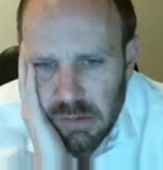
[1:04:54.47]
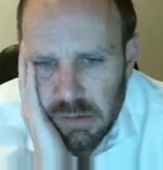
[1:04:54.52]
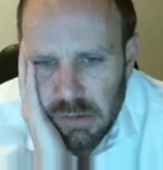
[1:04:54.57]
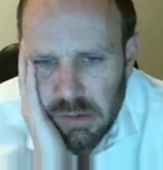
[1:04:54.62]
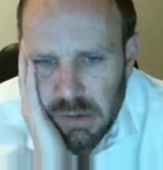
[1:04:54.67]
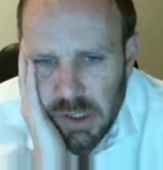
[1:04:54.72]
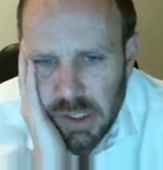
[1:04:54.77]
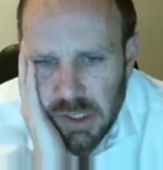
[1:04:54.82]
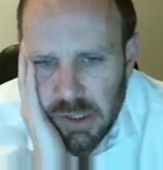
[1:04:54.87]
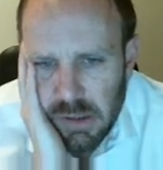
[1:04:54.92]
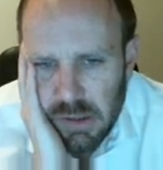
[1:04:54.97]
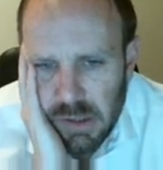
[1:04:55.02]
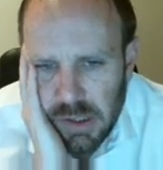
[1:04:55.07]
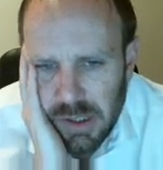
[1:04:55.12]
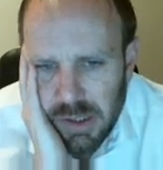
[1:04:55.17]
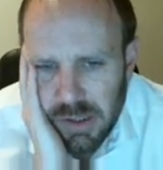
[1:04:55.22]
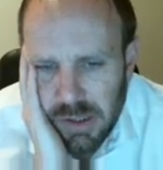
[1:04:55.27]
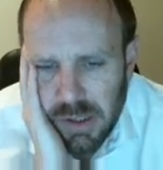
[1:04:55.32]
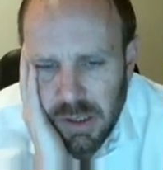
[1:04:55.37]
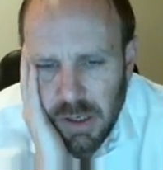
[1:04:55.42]
like a
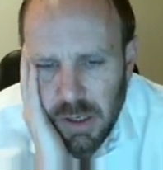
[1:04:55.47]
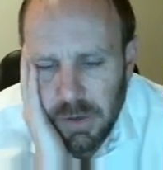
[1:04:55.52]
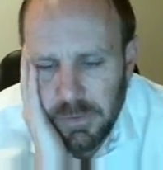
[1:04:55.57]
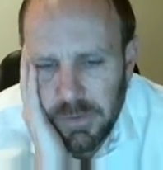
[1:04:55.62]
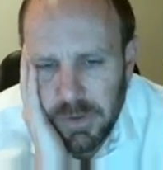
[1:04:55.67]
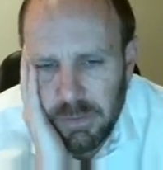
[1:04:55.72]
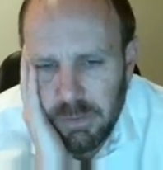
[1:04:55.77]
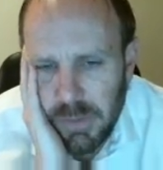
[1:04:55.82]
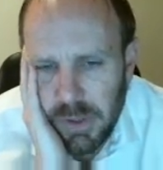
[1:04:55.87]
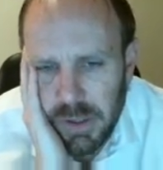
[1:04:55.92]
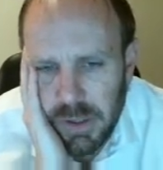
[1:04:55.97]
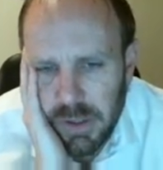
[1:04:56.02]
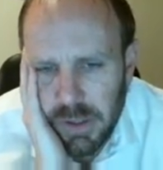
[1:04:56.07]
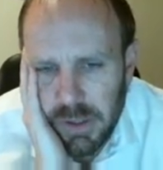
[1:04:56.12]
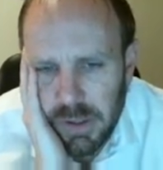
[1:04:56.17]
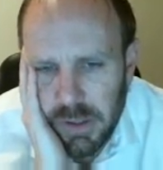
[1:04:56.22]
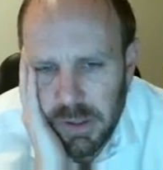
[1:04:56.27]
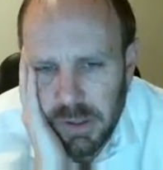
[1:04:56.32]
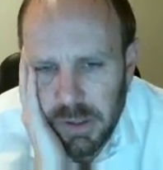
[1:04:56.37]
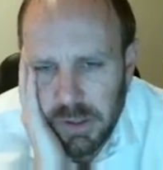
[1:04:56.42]
coffee mug
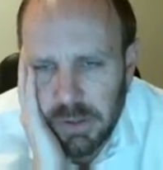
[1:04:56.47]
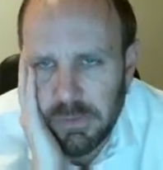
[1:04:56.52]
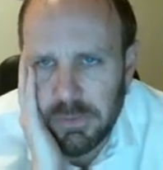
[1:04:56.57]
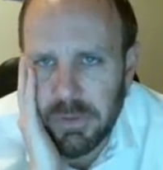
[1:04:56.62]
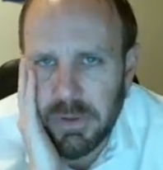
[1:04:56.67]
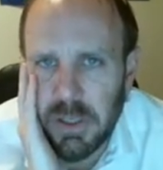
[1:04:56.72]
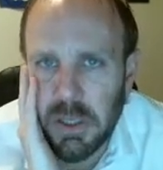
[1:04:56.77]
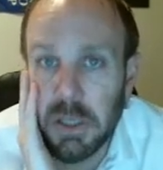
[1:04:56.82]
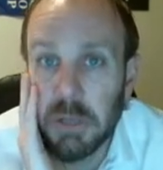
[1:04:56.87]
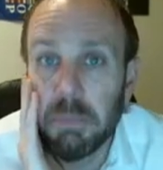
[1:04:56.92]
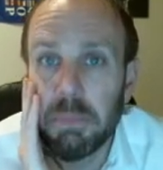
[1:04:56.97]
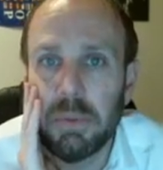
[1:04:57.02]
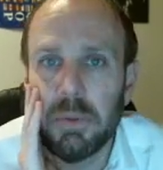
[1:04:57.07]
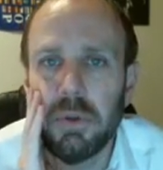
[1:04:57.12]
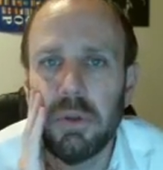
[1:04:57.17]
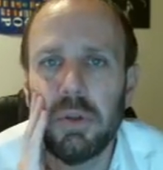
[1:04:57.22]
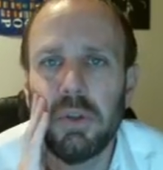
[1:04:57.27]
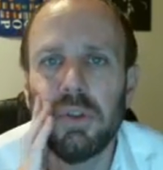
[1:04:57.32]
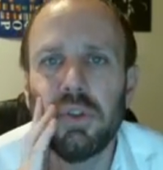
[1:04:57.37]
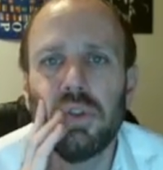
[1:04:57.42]
of
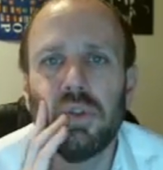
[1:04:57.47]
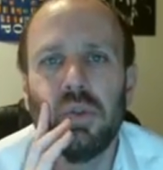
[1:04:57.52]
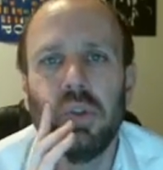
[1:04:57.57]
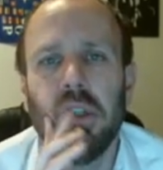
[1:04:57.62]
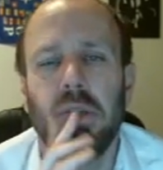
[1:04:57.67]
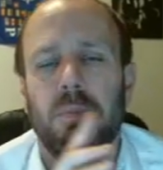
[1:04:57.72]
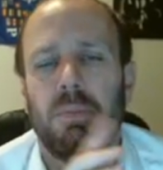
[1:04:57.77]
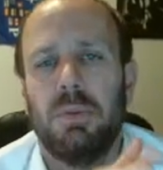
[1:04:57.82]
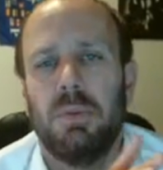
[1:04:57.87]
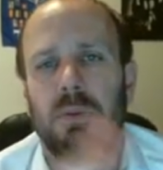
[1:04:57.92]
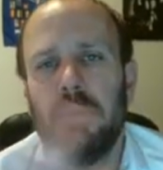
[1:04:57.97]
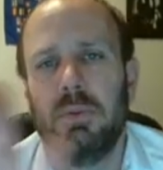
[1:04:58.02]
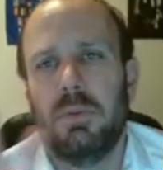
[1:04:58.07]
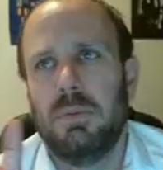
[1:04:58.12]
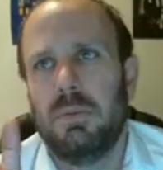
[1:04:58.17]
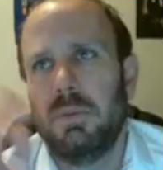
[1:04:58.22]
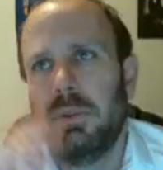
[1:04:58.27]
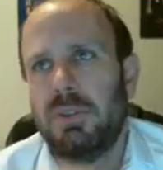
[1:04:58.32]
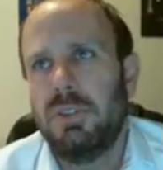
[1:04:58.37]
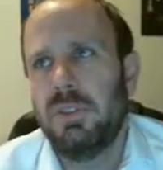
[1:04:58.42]
Emperor Trump,
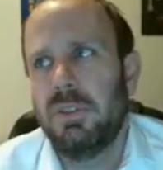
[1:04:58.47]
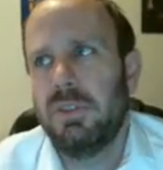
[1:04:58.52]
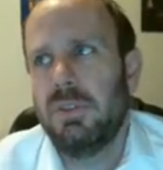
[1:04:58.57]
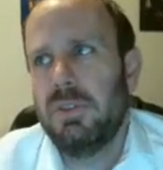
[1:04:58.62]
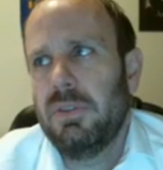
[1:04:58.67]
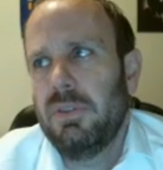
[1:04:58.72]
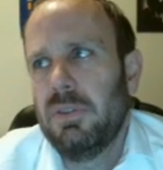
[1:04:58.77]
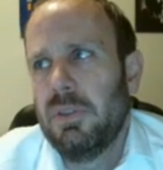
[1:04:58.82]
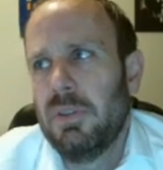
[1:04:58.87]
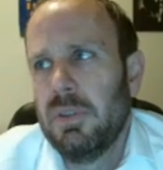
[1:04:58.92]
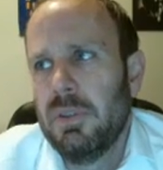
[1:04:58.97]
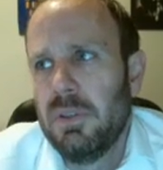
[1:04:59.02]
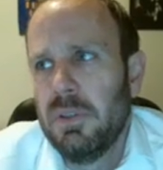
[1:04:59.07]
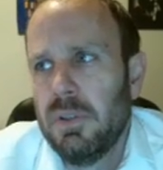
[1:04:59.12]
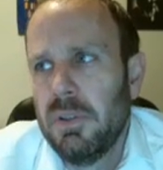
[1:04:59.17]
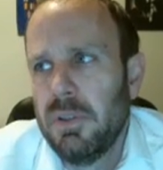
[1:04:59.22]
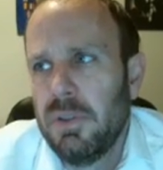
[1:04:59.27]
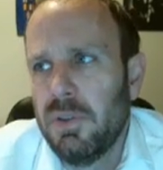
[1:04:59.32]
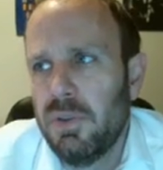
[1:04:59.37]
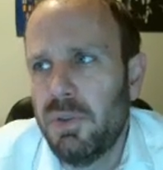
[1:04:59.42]
which is
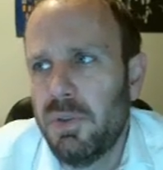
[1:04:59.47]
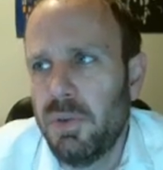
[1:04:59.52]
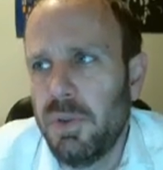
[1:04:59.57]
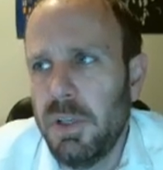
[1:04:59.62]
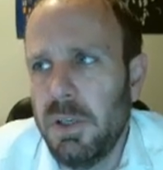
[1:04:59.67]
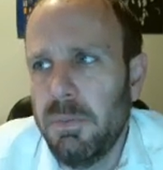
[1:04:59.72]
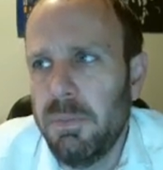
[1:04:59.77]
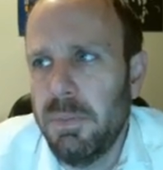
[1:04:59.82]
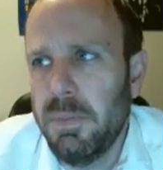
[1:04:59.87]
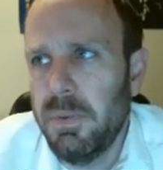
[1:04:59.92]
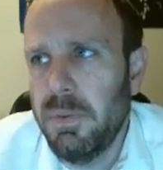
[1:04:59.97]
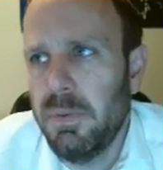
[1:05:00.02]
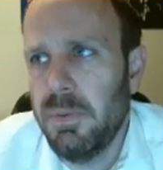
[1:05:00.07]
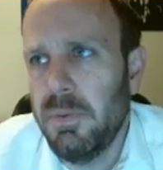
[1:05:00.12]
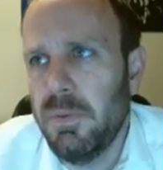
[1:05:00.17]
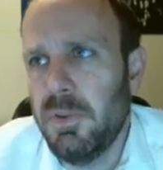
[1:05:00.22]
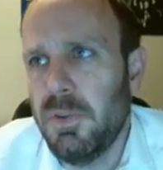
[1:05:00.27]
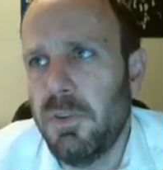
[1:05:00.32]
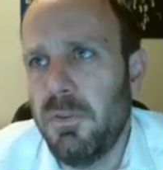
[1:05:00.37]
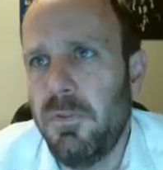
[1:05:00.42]

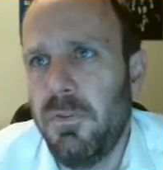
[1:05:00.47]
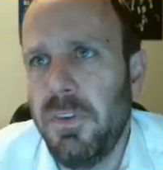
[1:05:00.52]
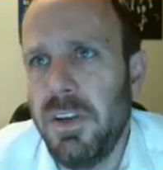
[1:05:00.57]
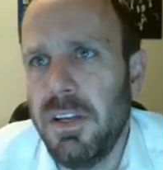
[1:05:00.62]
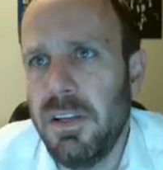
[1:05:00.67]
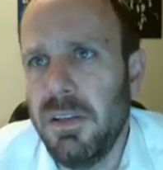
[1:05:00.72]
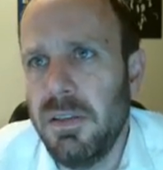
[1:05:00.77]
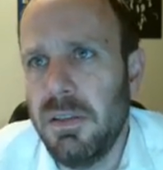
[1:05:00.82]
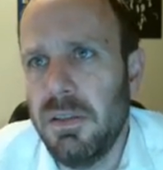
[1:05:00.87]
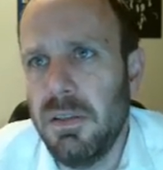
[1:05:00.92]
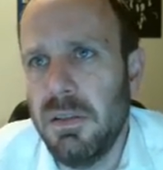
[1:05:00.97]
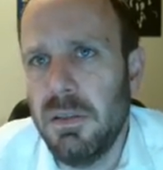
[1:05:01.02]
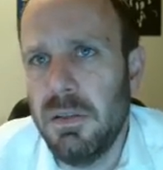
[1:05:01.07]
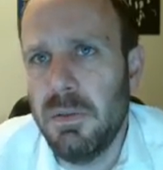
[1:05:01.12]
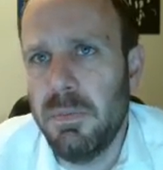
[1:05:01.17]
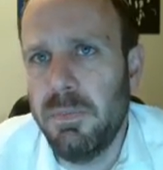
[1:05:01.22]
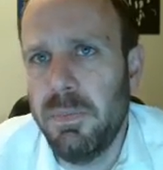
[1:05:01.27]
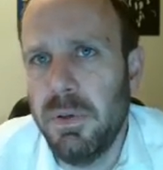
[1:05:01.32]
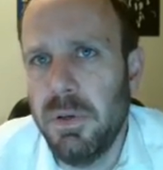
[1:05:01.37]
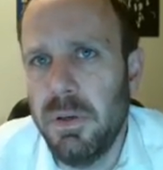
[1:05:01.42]
Trump's face is
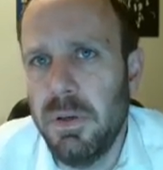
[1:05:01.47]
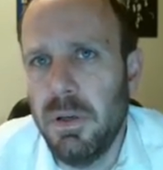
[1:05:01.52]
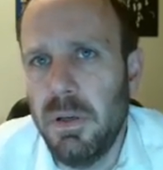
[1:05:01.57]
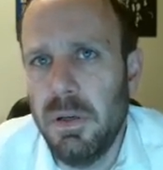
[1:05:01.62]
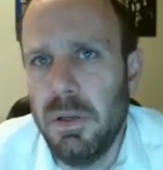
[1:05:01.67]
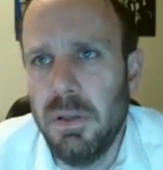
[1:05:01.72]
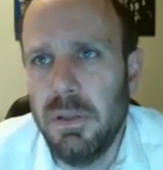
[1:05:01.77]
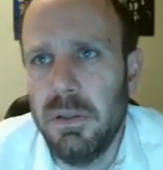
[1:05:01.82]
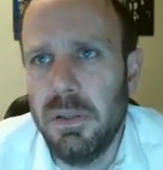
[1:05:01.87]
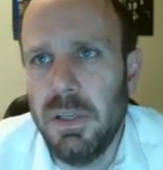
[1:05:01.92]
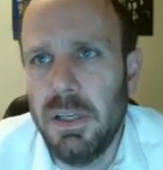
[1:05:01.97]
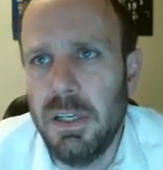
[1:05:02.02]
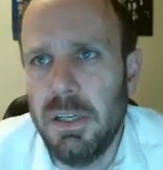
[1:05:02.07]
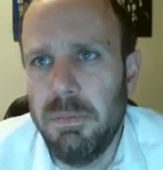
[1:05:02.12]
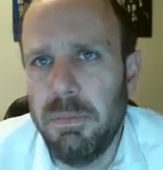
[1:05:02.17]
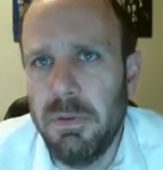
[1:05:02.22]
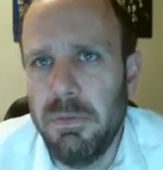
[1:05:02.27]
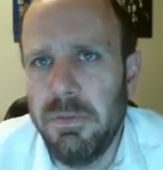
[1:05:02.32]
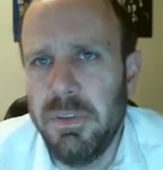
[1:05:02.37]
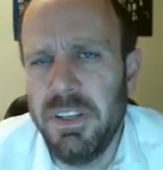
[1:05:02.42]
put on top
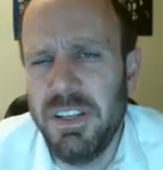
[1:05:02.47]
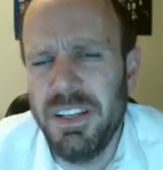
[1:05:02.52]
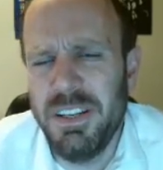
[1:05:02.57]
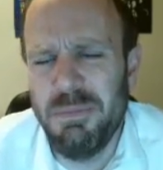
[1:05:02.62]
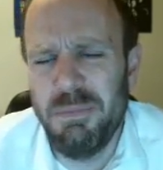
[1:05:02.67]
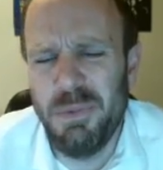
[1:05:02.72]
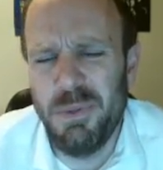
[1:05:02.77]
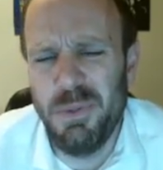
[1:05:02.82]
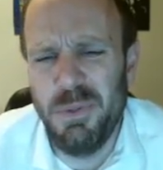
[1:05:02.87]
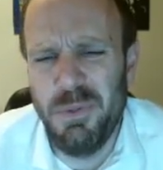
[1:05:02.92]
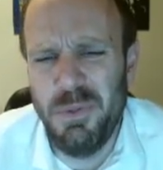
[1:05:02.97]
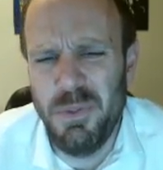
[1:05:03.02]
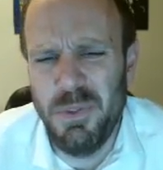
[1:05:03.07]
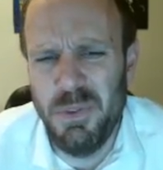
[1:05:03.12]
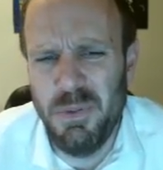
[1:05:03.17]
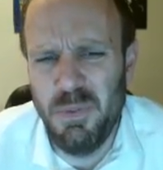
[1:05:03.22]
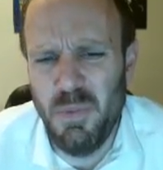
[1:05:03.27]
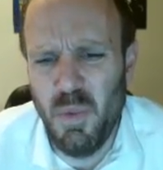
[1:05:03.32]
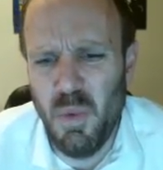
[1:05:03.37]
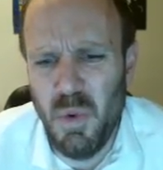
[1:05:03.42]
of the Emperor
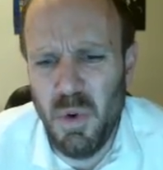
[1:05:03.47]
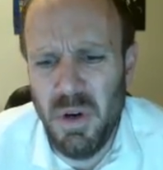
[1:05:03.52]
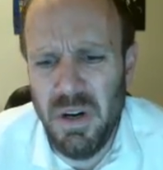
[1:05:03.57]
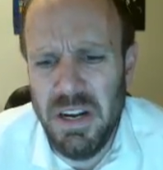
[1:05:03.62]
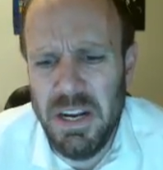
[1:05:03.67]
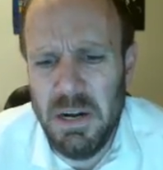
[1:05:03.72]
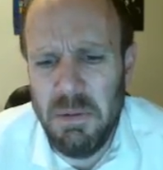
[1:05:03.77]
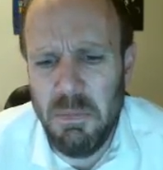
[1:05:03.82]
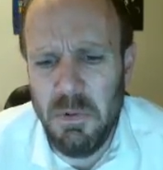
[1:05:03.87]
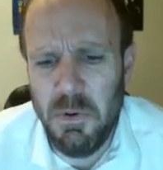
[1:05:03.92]
from Warhammer